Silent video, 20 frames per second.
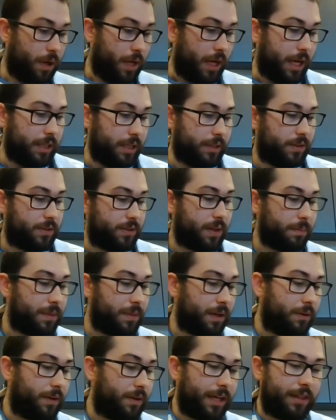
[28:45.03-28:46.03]
and
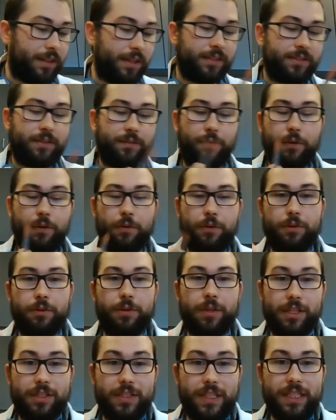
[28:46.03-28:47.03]
something like this, if we were doing
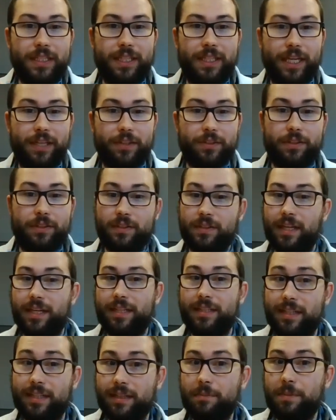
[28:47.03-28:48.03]
it detailed, since I
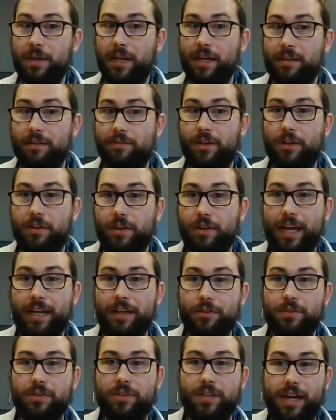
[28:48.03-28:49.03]
did make it a
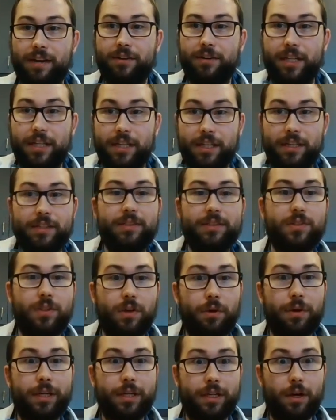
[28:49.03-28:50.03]
volcano style, it is
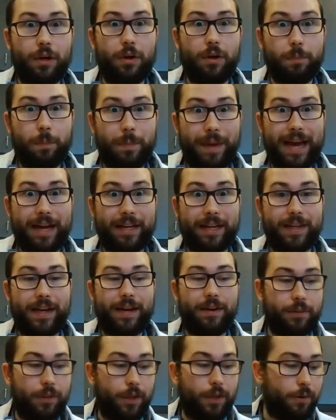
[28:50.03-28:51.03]
going to go back down
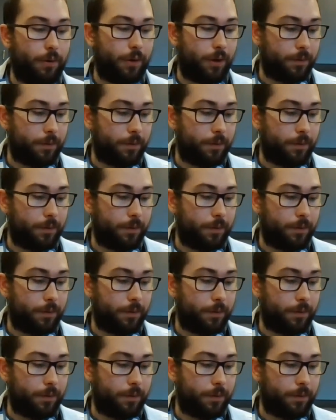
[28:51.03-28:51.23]
lower.